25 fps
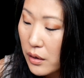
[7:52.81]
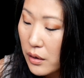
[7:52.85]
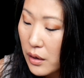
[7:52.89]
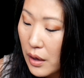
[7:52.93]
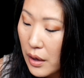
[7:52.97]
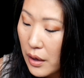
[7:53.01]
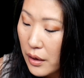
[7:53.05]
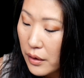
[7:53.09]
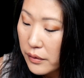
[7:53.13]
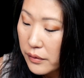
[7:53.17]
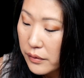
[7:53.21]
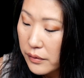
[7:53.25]

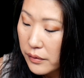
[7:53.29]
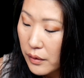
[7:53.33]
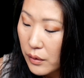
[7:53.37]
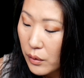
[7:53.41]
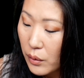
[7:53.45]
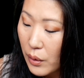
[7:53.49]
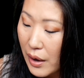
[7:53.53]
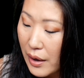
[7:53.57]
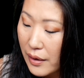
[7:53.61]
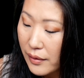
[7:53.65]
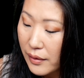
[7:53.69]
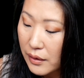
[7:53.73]
So I
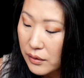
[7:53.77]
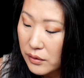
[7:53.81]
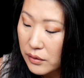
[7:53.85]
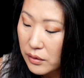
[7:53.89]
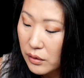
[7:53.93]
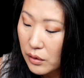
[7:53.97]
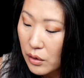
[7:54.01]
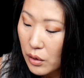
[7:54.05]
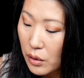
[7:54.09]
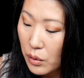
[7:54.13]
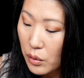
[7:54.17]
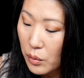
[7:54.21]
like to
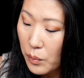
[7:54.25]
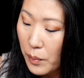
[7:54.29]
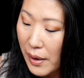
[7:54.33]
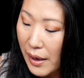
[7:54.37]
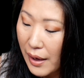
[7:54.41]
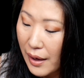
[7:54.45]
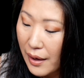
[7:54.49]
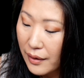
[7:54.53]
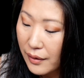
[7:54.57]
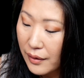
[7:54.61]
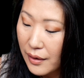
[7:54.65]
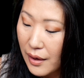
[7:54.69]
go
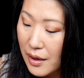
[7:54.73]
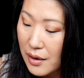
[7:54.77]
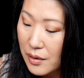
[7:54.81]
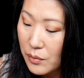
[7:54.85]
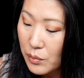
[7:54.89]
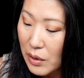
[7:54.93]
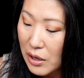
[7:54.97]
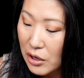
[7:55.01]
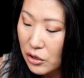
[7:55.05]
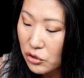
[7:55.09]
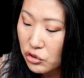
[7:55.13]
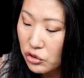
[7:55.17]
back and make
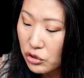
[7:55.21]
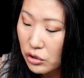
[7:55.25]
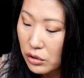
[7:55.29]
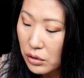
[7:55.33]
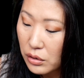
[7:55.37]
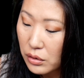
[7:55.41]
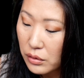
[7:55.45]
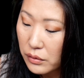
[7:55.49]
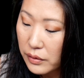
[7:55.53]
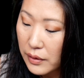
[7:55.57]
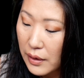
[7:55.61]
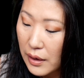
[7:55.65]
sure
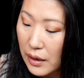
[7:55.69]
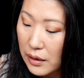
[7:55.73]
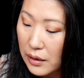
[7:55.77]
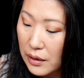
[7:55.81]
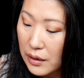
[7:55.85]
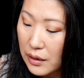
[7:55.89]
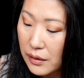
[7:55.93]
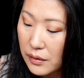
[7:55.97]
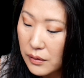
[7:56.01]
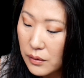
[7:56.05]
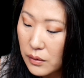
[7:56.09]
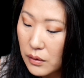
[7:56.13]
that
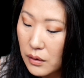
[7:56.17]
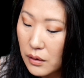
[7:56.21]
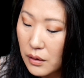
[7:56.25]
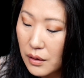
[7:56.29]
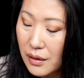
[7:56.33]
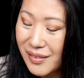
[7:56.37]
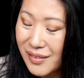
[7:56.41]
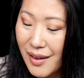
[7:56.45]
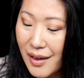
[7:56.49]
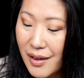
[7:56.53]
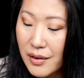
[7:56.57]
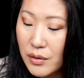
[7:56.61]
it's it's
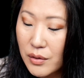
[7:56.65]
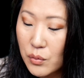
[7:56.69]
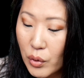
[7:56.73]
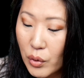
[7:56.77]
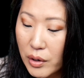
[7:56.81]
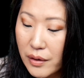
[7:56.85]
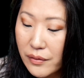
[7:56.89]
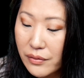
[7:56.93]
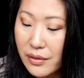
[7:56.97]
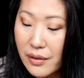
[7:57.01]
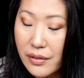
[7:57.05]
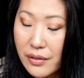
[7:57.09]
on one of
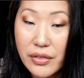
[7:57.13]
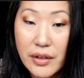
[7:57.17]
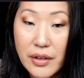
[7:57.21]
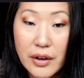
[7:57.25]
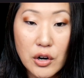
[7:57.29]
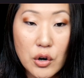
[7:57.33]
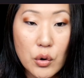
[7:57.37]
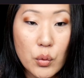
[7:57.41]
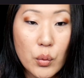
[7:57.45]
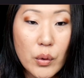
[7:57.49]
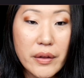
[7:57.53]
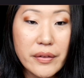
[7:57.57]
the thicker ones.